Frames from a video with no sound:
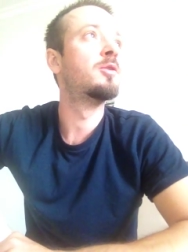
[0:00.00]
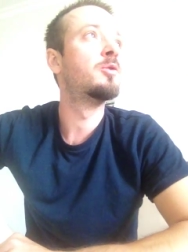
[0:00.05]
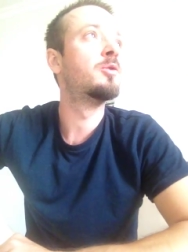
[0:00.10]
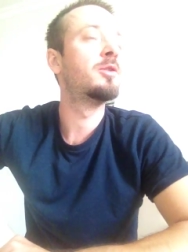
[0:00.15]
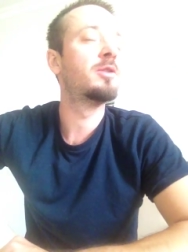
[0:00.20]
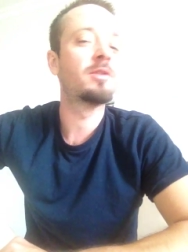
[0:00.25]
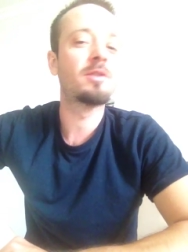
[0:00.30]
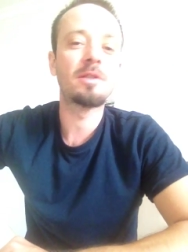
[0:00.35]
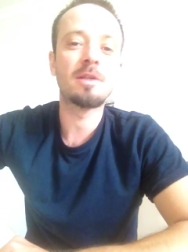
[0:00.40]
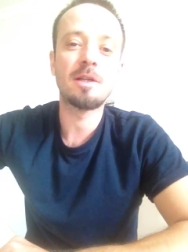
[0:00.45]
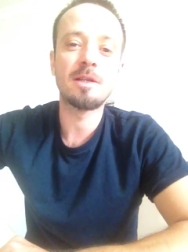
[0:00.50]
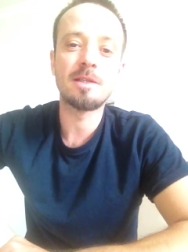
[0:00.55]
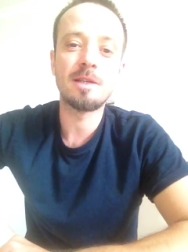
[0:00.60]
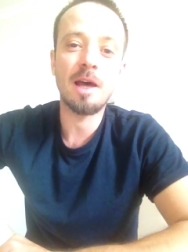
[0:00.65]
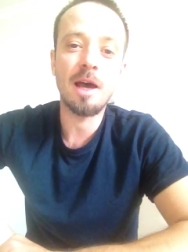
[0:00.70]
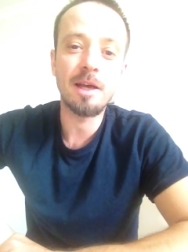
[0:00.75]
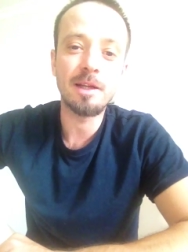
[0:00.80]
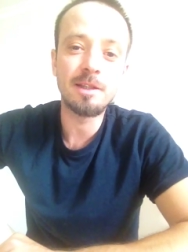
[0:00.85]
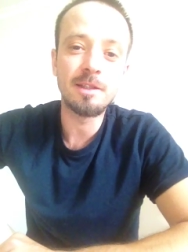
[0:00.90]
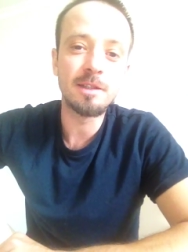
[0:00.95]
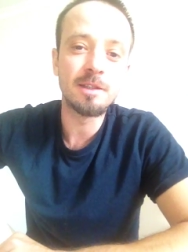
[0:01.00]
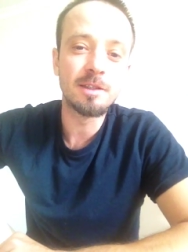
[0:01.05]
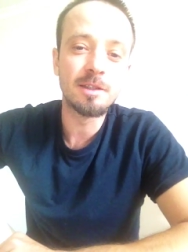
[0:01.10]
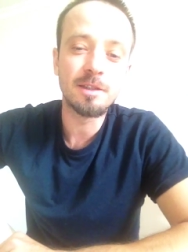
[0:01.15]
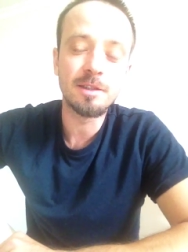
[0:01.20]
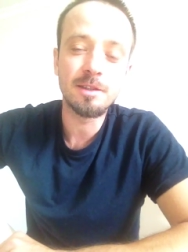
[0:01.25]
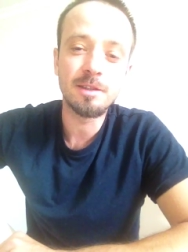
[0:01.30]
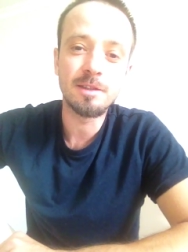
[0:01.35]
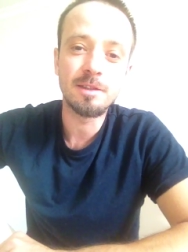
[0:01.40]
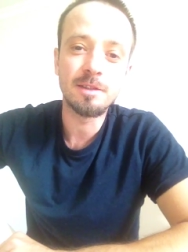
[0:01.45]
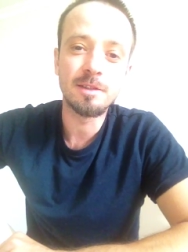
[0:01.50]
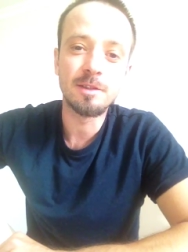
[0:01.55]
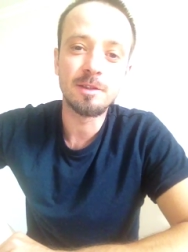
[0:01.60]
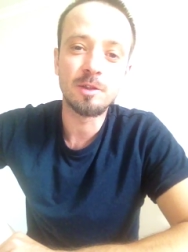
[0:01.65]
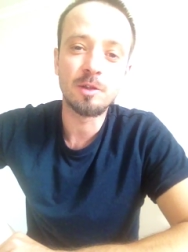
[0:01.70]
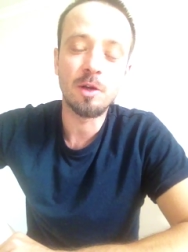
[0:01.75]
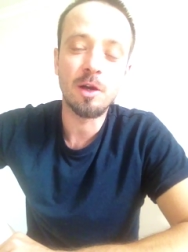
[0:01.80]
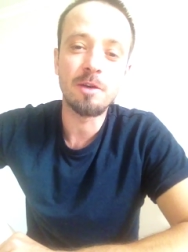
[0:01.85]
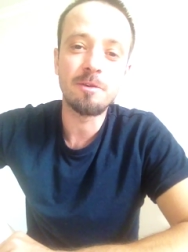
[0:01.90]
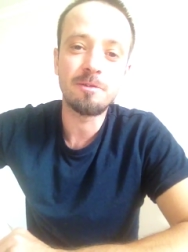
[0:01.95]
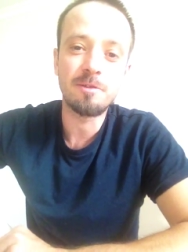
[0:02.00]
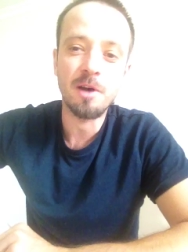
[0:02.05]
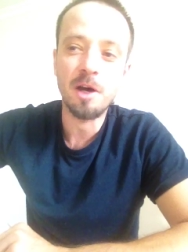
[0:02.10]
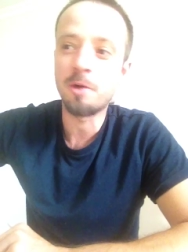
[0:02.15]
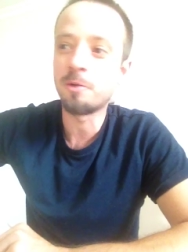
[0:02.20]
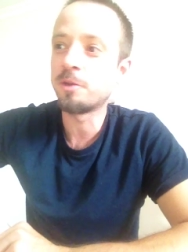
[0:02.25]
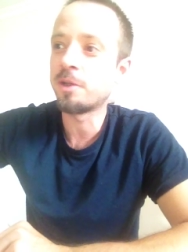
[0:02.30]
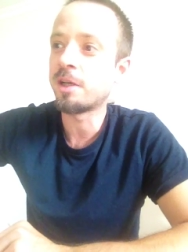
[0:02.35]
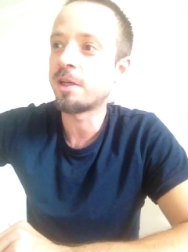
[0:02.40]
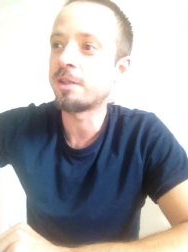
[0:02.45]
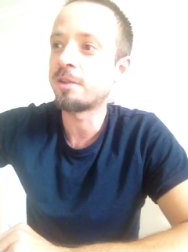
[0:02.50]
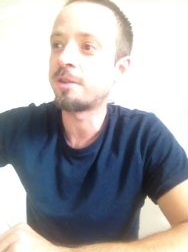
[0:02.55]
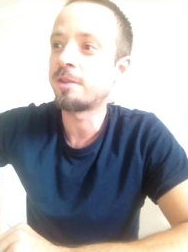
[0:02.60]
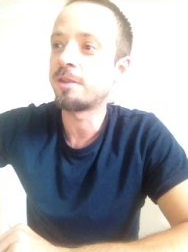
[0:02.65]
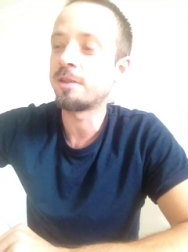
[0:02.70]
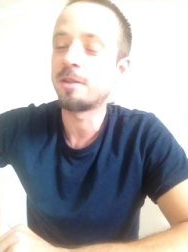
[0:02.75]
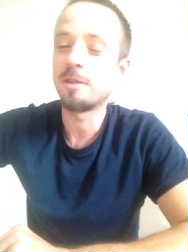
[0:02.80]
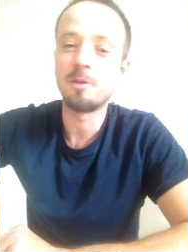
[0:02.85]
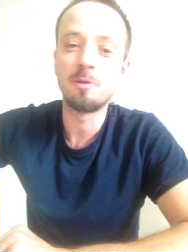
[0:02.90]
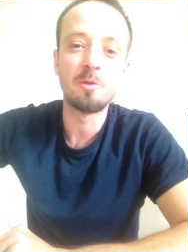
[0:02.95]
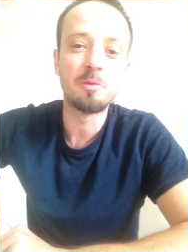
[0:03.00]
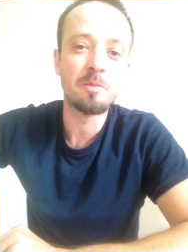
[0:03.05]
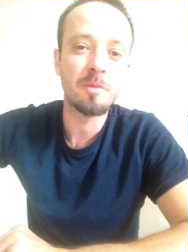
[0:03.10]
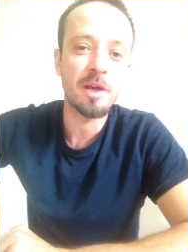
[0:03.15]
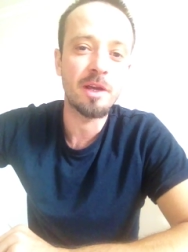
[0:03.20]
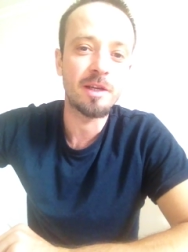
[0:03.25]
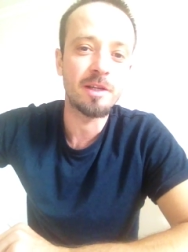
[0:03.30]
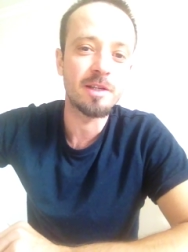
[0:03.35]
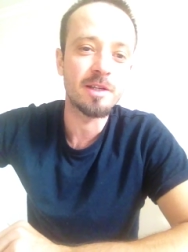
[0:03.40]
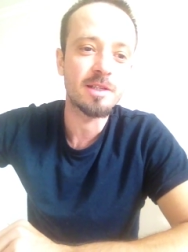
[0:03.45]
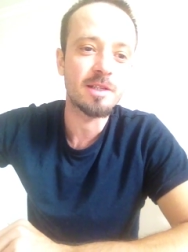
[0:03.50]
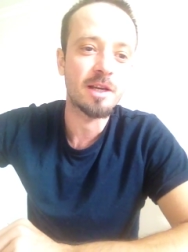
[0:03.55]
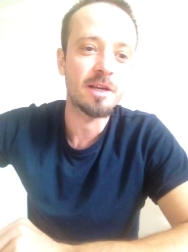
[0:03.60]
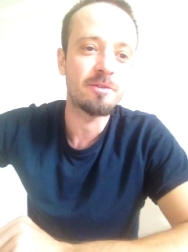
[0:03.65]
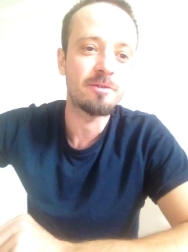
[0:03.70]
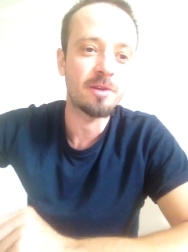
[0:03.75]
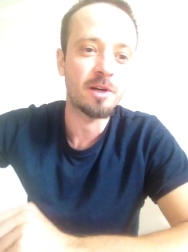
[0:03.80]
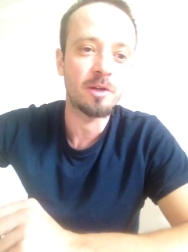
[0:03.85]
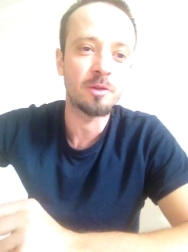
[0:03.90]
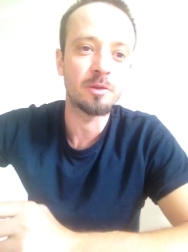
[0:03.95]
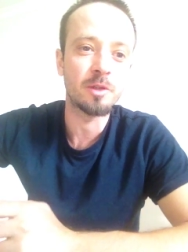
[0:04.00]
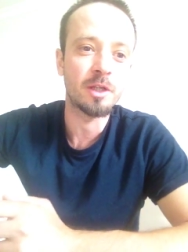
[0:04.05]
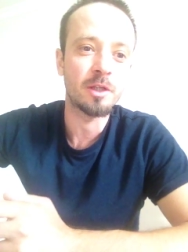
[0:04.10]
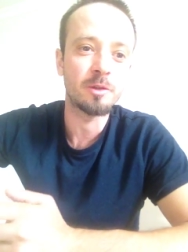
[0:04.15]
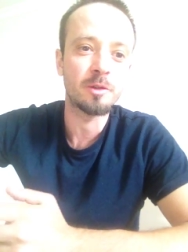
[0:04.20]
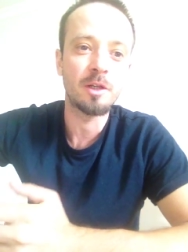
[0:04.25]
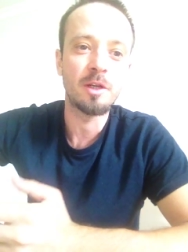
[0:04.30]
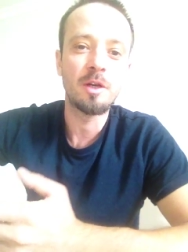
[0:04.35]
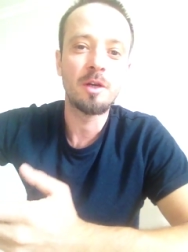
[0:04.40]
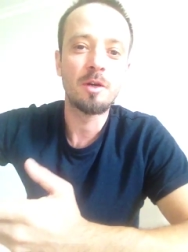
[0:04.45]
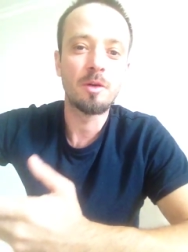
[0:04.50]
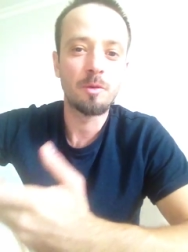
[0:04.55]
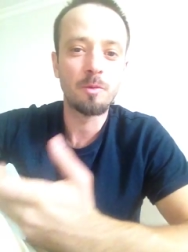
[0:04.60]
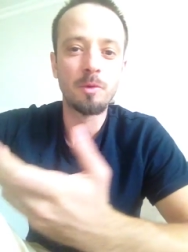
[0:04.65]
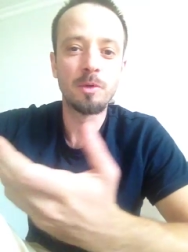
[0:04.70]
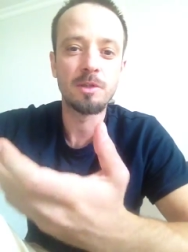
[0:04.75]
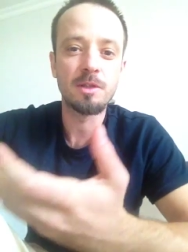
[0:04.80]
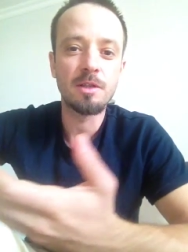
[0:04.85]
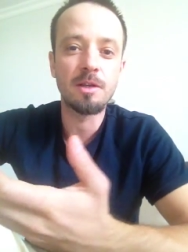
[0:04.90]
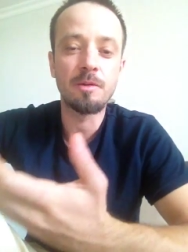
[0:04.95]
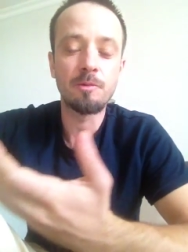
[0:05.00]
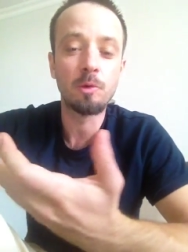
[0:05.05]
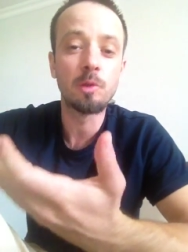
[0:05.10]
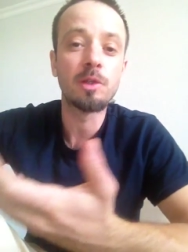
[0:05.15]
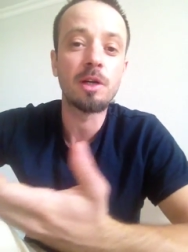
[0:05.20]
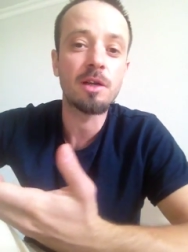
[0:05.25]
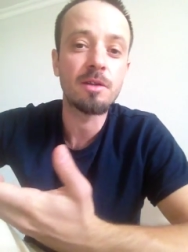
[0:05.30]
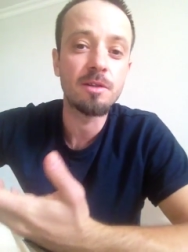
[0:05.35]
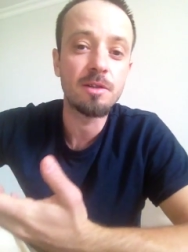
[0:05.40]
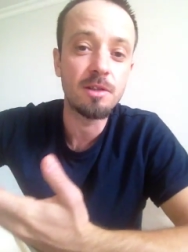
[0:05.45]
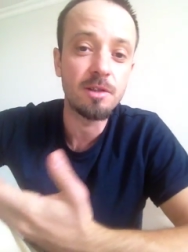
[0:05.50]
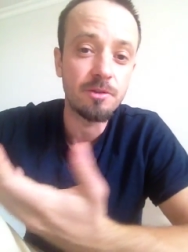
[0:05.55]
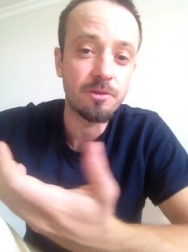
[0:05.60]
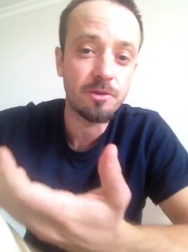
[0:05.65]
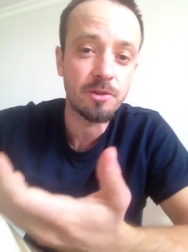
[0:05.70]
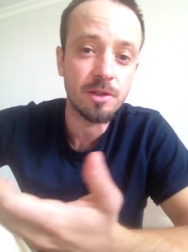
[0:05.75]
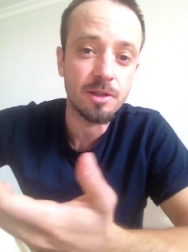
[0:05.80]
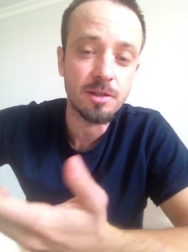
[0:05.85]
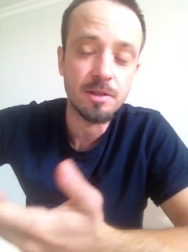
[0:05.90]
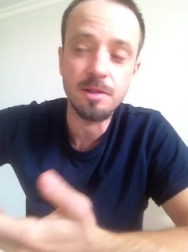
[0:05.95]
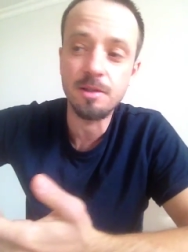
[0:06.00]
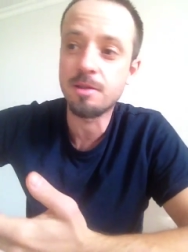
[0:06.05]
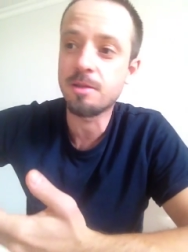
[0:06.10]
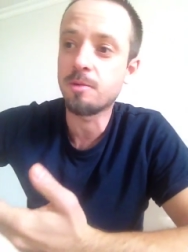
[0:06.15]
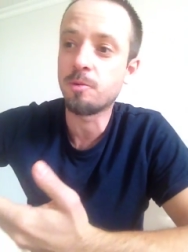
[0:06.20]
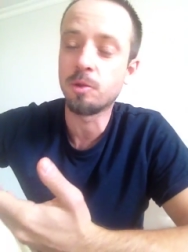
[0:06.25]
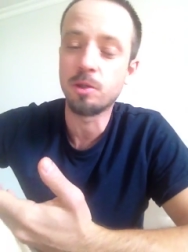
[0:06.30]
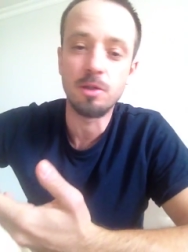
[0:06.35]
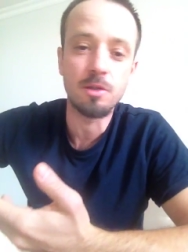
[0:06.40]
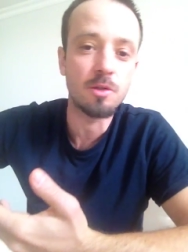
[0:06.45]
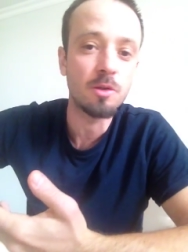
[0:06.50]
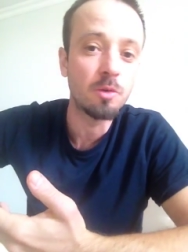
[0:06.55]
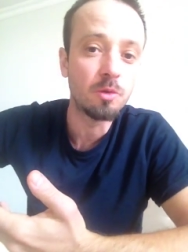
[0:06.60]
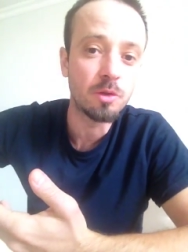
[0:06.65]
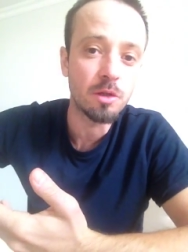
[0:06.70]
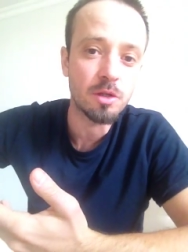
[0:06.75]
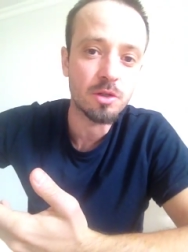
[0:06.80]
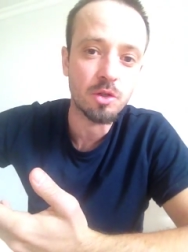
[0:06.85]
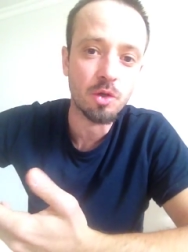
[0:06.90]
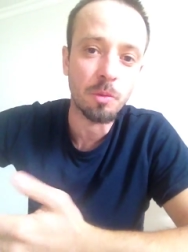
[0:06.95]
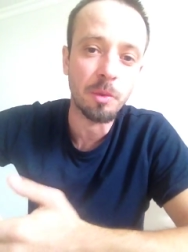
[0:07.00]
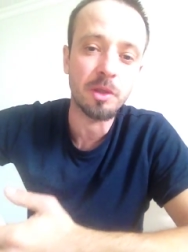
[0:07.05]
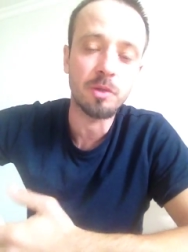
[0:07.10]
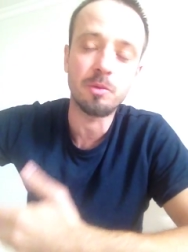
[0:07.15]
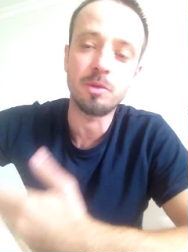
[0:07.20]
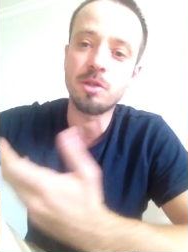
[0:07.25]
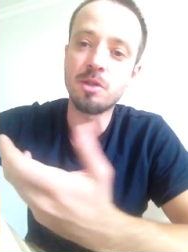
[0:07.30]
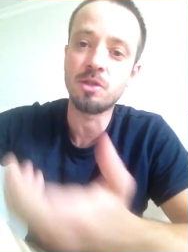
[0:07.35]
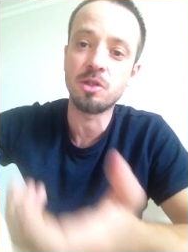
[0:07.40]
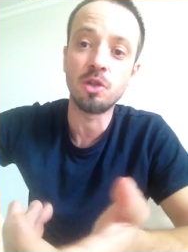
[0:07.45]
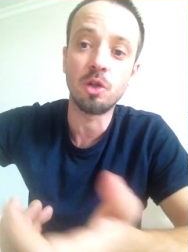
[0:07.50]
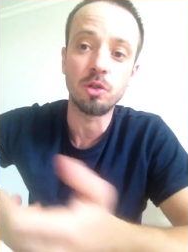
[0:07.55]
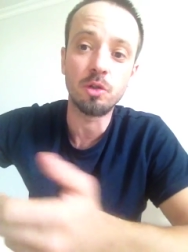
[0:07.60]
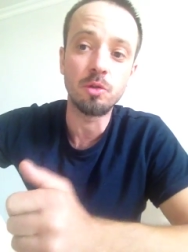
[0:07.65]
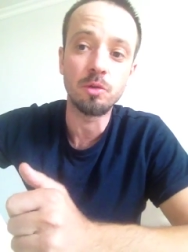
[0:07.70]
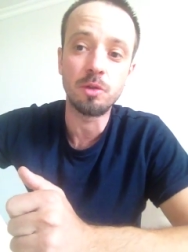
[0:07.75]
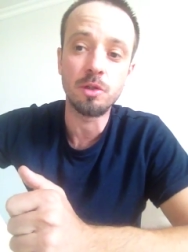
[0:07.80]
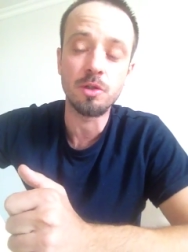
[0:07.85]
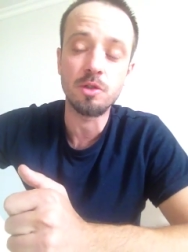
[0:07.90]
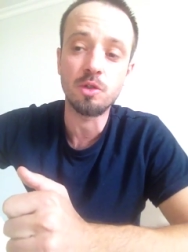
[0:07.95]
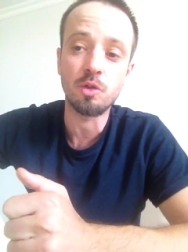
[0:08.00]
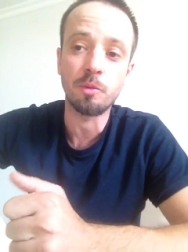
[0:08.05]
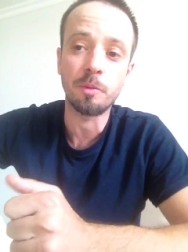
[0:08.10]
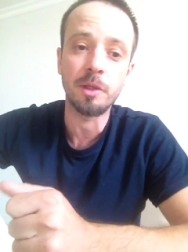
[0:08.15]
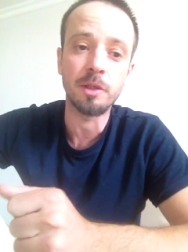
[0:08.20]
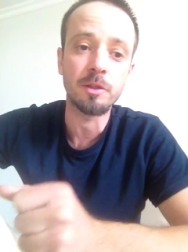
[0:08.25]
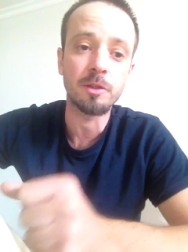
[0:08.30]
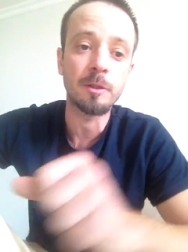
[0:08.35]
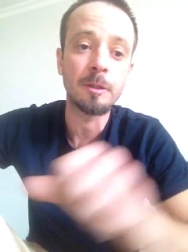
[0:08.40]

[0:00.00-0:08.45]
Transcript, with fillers: do it as I did. So I found out good makers. I found out what's what are the differences what is good instrument what is not good instrument